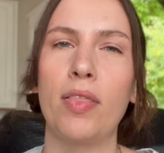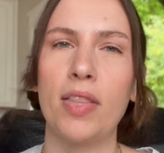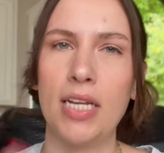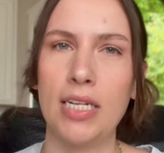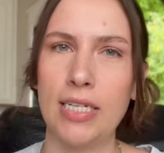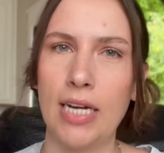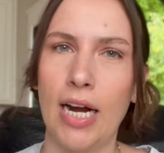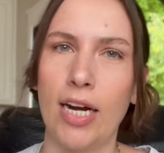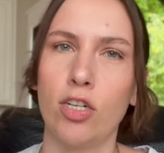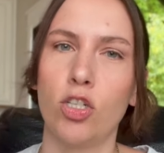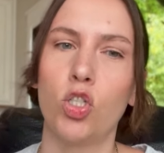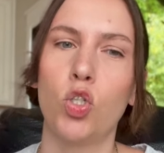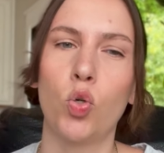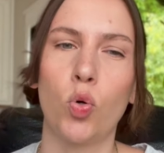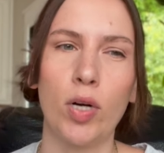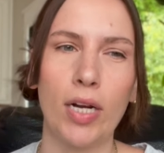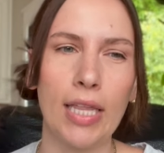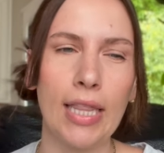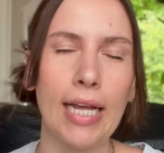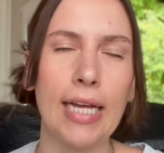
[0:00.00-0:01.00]
the entire
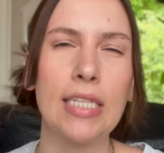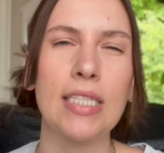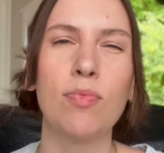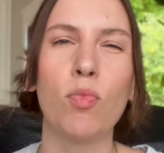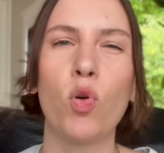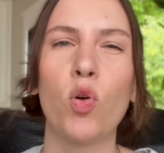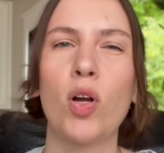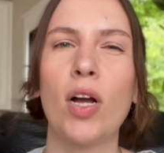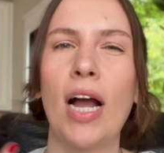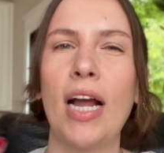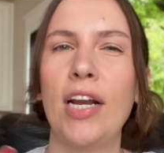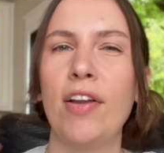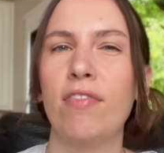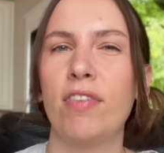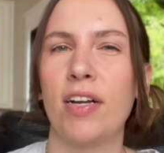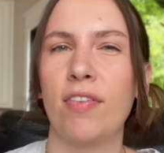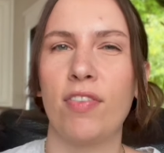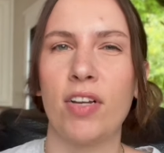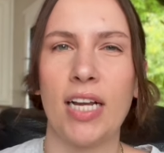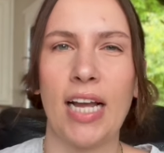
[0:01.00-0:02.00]
story. Like it's more kind of
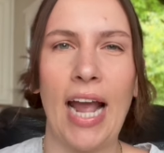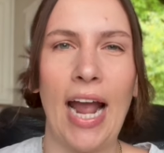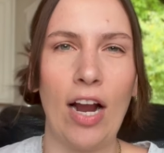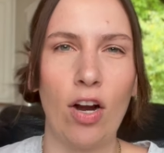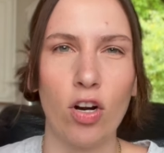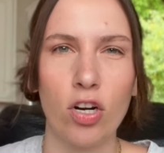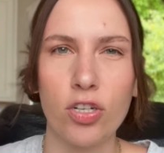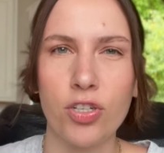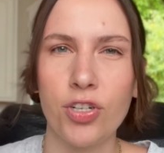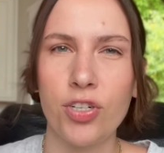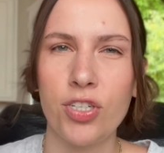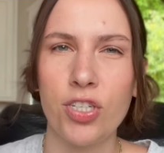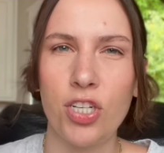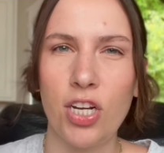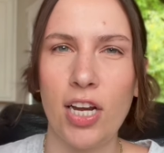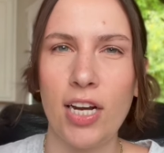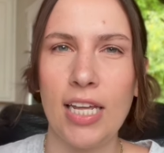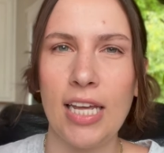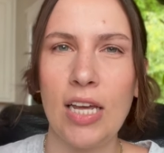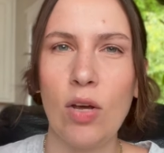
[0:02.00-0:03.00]
like a character
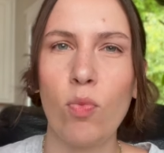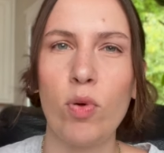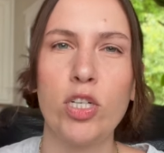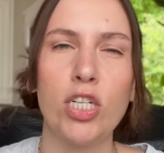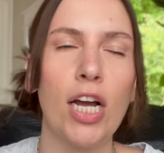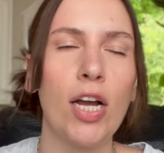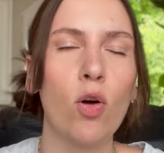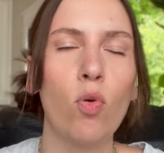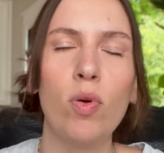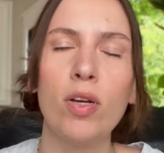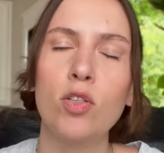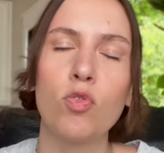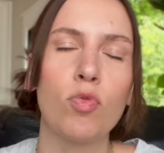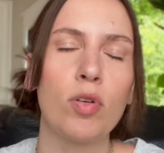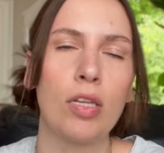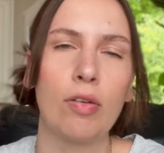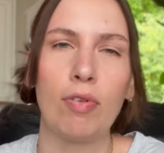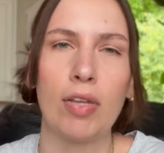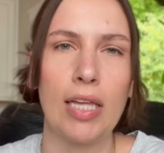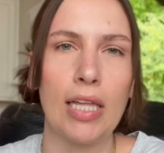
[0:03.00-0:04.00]
study, which I always
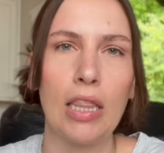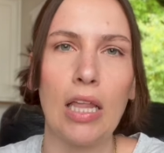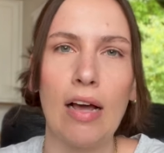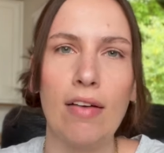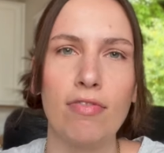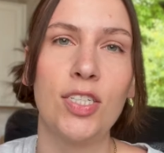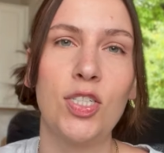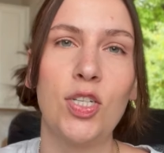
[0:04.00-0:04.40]
really, really love.